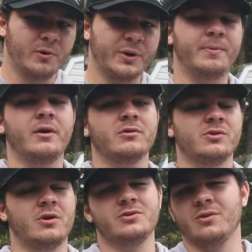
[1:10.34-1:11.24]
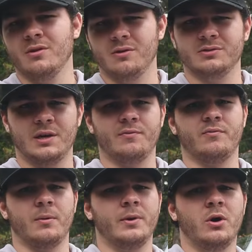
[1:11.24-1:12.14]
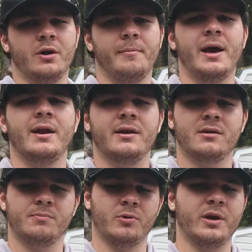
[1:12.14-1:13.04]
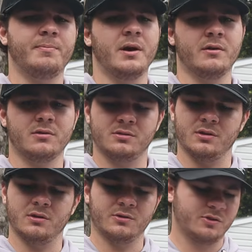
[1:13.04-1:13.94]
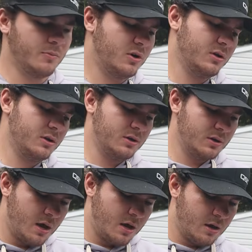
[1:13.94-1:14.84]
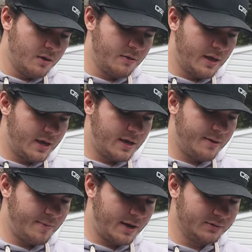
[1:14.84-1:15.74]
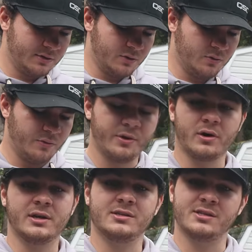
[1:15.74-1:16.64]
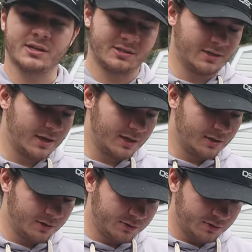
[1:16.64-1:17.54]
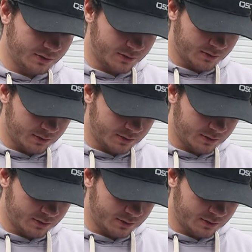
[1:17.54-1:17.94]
brake pedal is also a little different from an automatic brake pedal. It's a little smaller. That came out to $36.